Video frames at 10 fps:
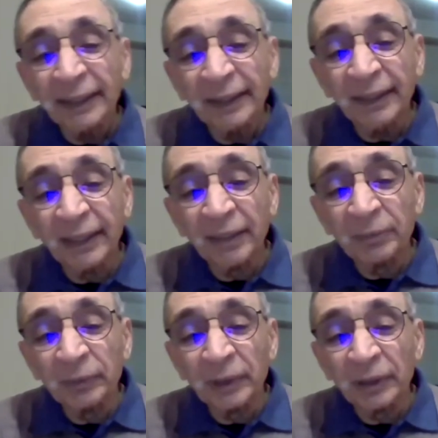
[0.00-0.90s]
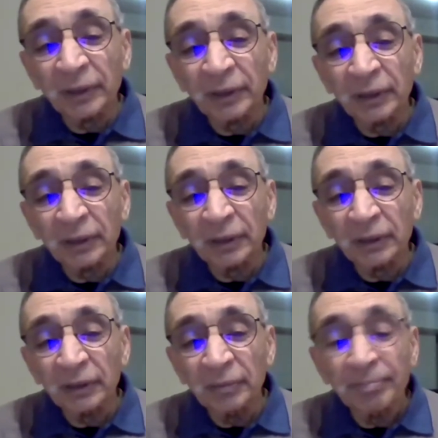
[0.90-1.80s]
There were
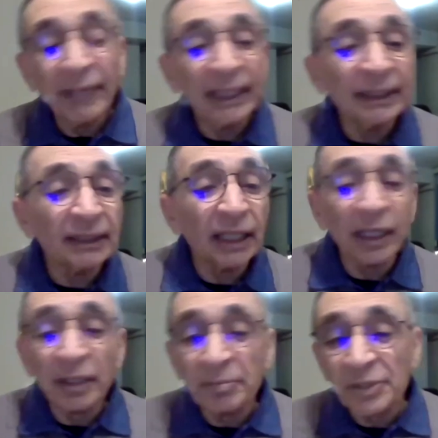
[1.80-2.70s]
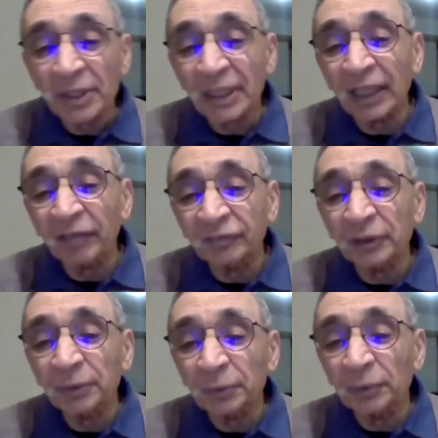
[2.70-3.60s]
many times in the
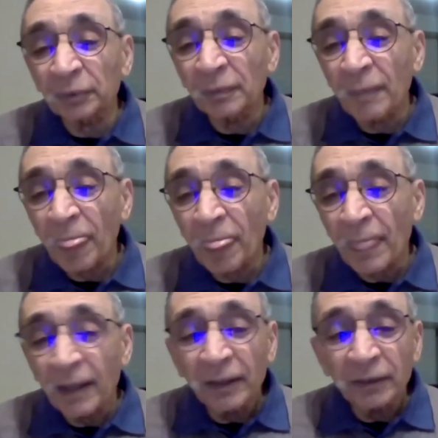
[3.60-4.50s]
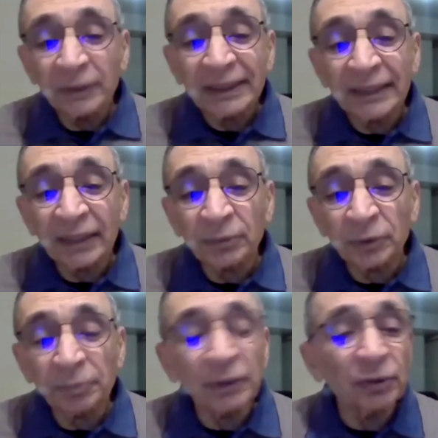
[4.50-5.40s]
afternoon when there would
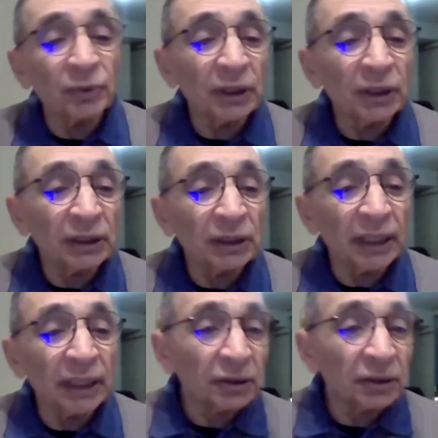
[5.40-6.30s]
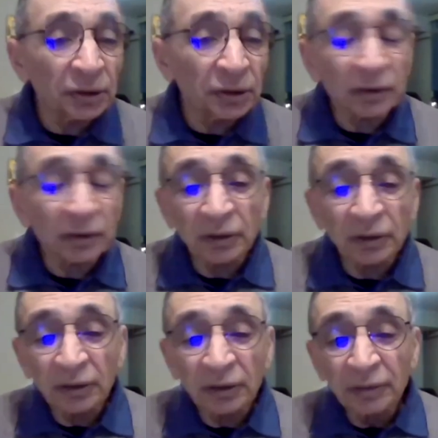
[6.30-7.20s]
be only Irach,
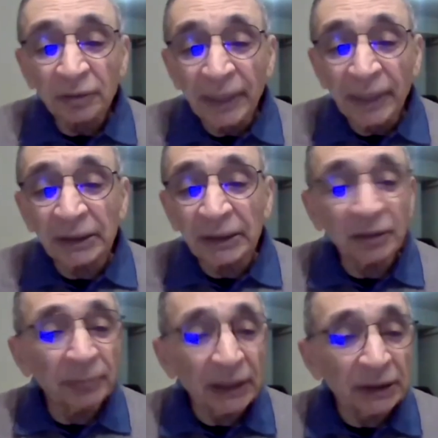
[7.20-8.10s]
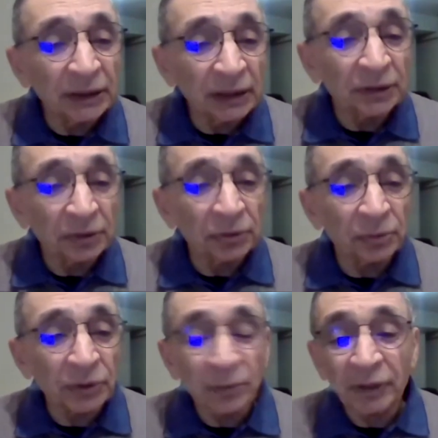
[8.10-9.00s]
Meherji, as you know,
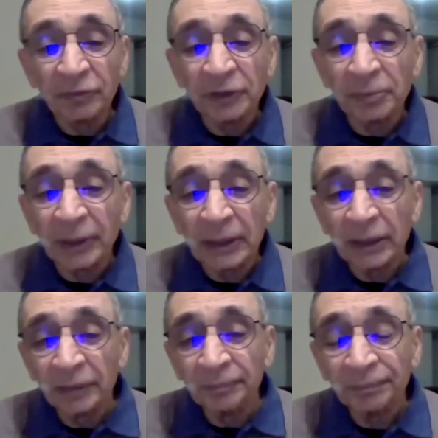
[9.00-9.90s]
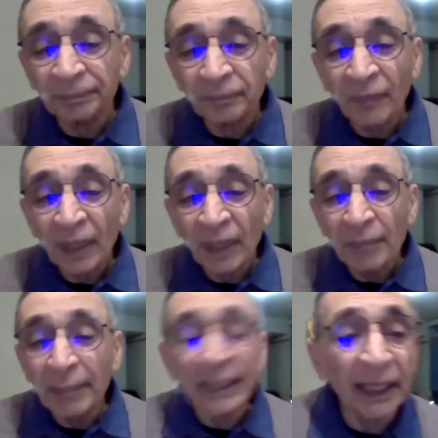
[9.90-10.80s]
was one of his mandli,
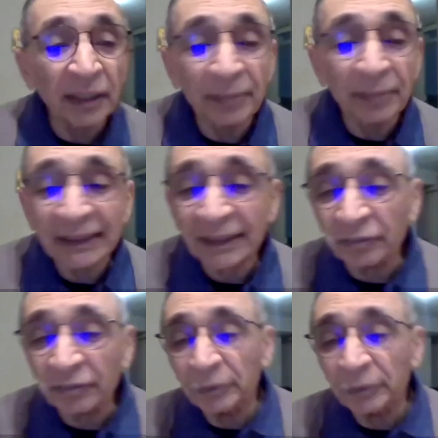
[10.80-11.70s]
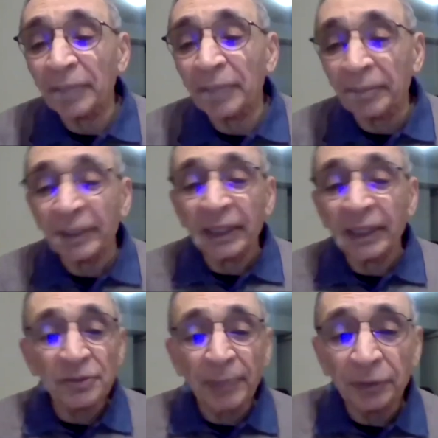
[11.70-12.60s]
my dad and myself with Baba in his
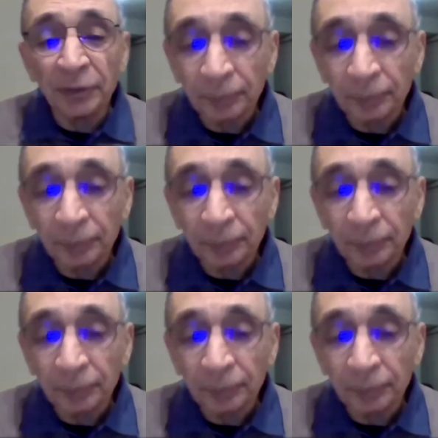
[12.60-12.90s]
bedroom.